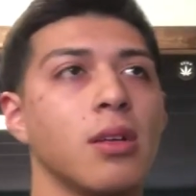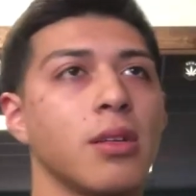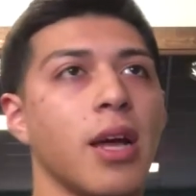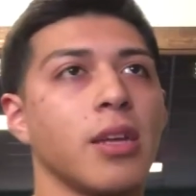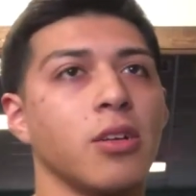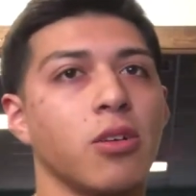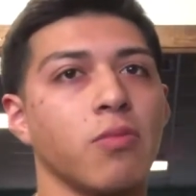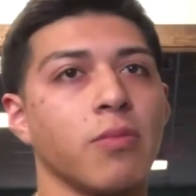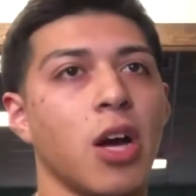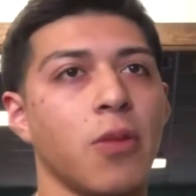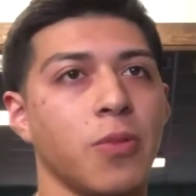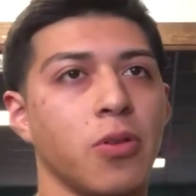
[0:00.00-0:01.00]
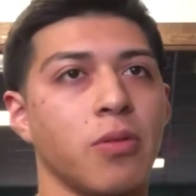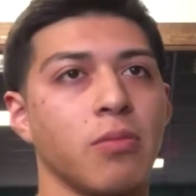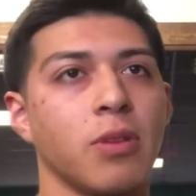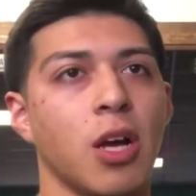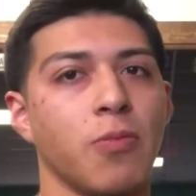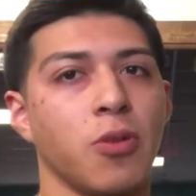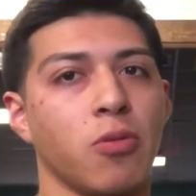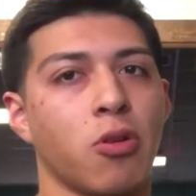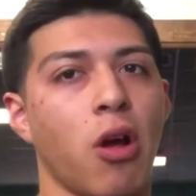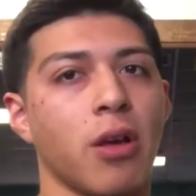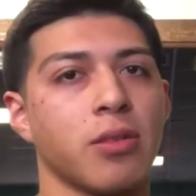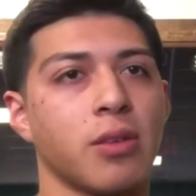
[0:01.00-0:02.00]
that you know help you and help you
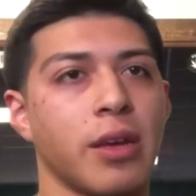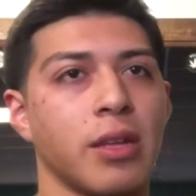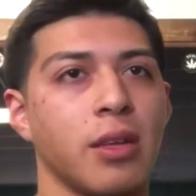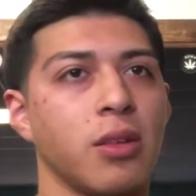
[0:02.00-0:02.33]
cross like